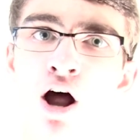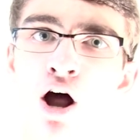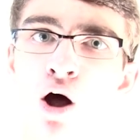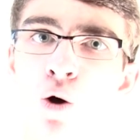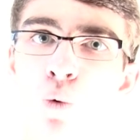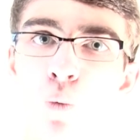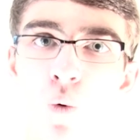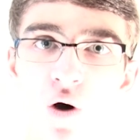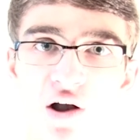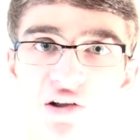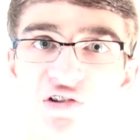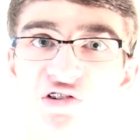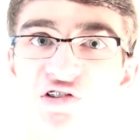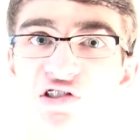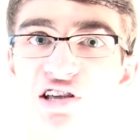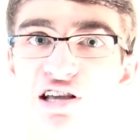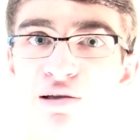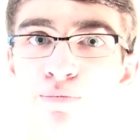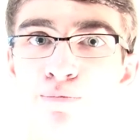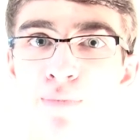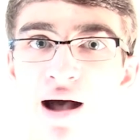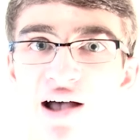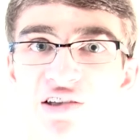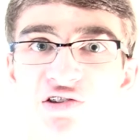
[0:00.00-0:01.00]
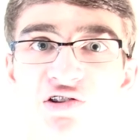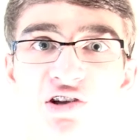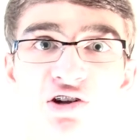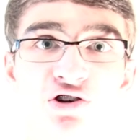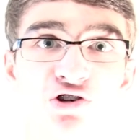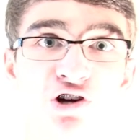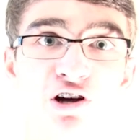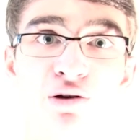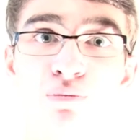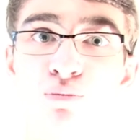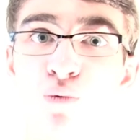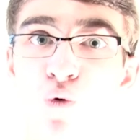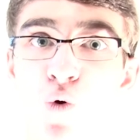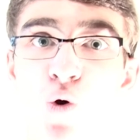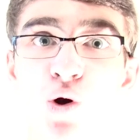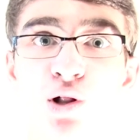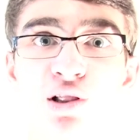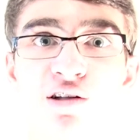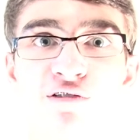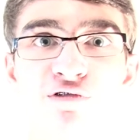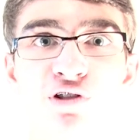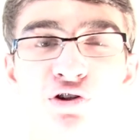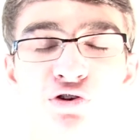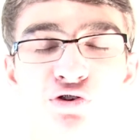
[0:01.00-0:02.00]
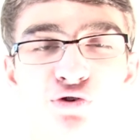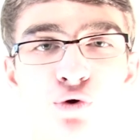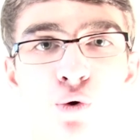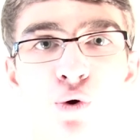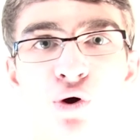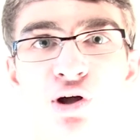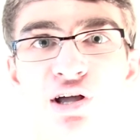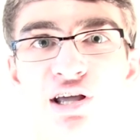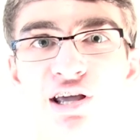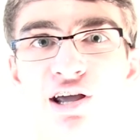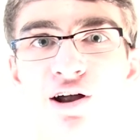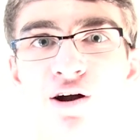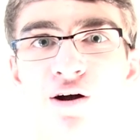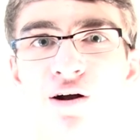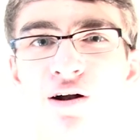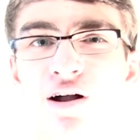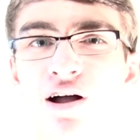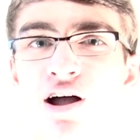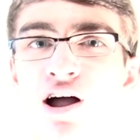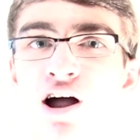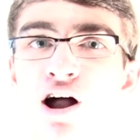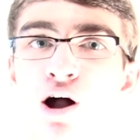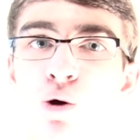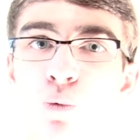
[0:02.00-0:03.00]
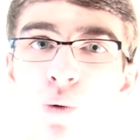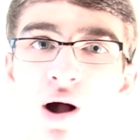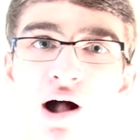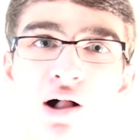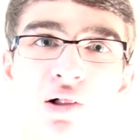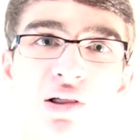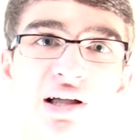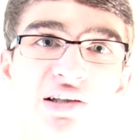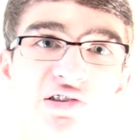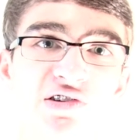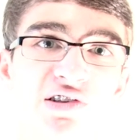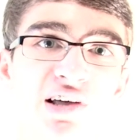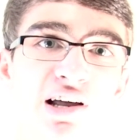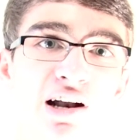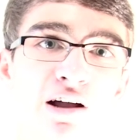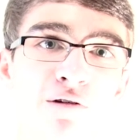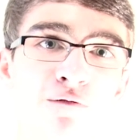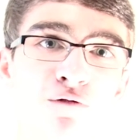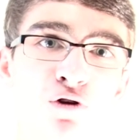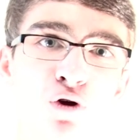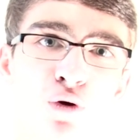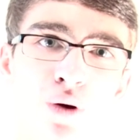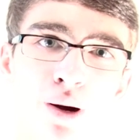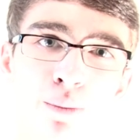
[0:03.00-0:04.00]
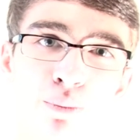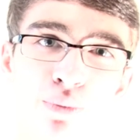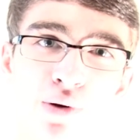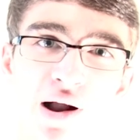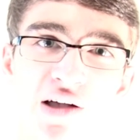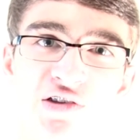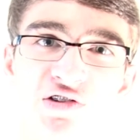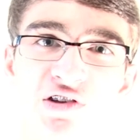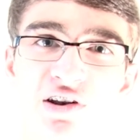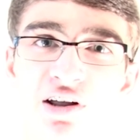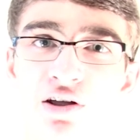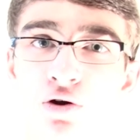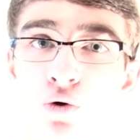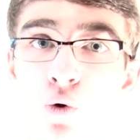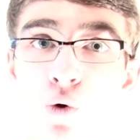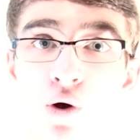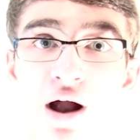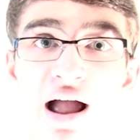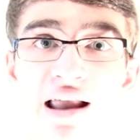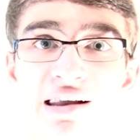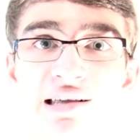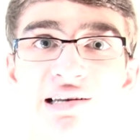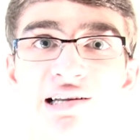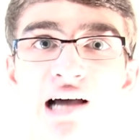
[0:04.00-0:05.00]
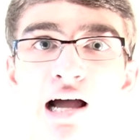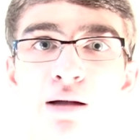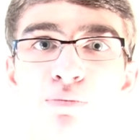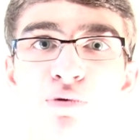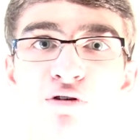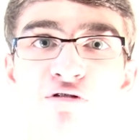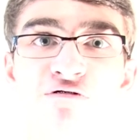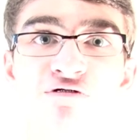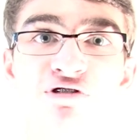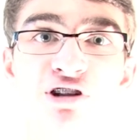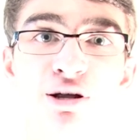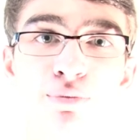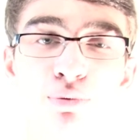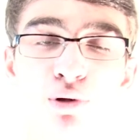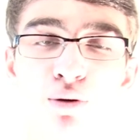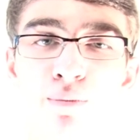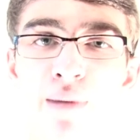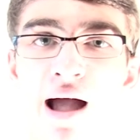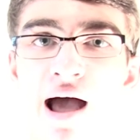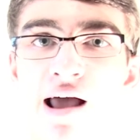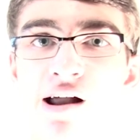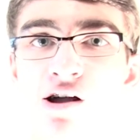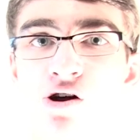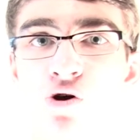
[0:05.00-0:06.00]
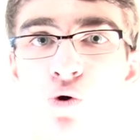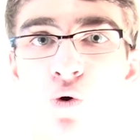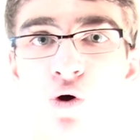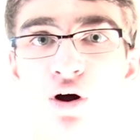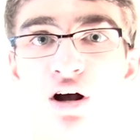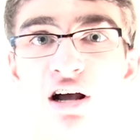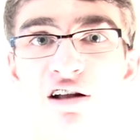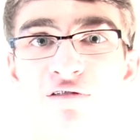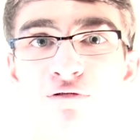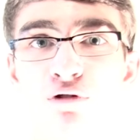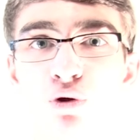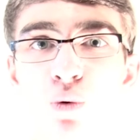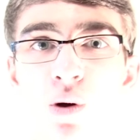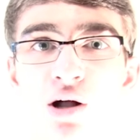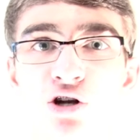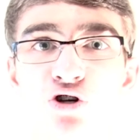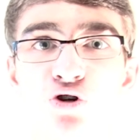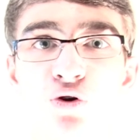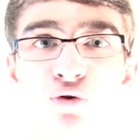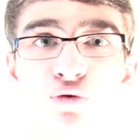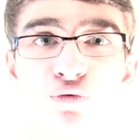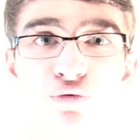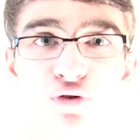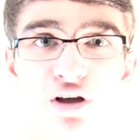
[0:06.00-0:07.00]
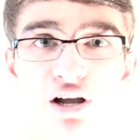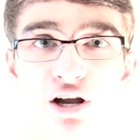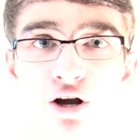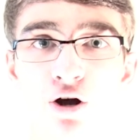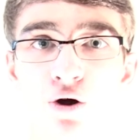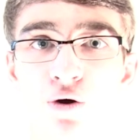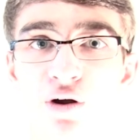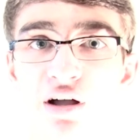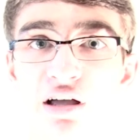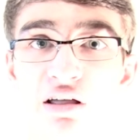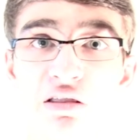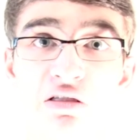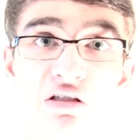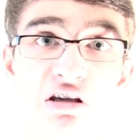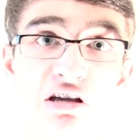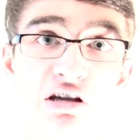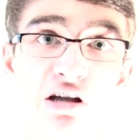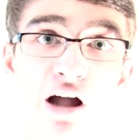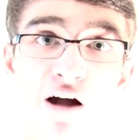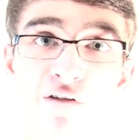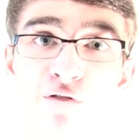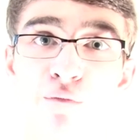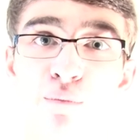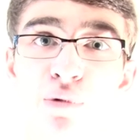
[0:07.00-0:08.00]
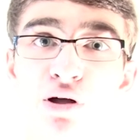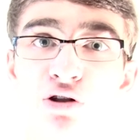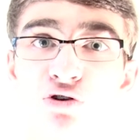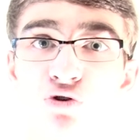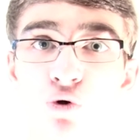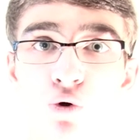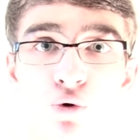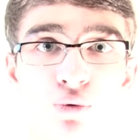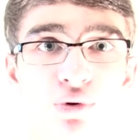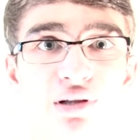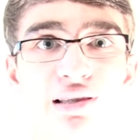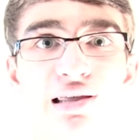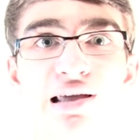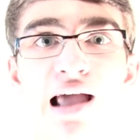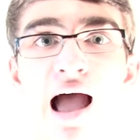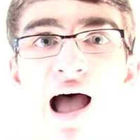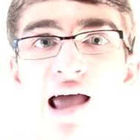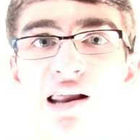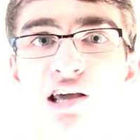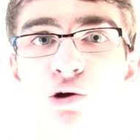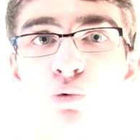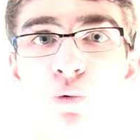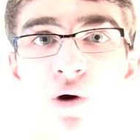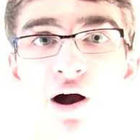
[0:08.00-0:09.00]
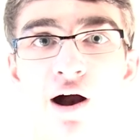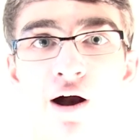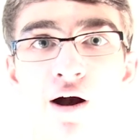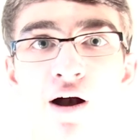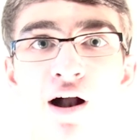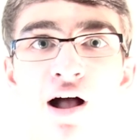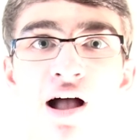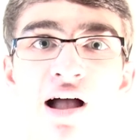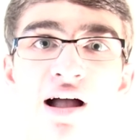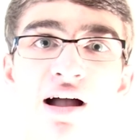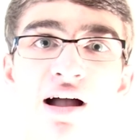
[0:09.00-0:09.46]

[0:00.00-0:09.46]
What is the message and moral of the story here? Well, it's that if you're a president or any type of diplomatic or influential figure in the government or really anywhere,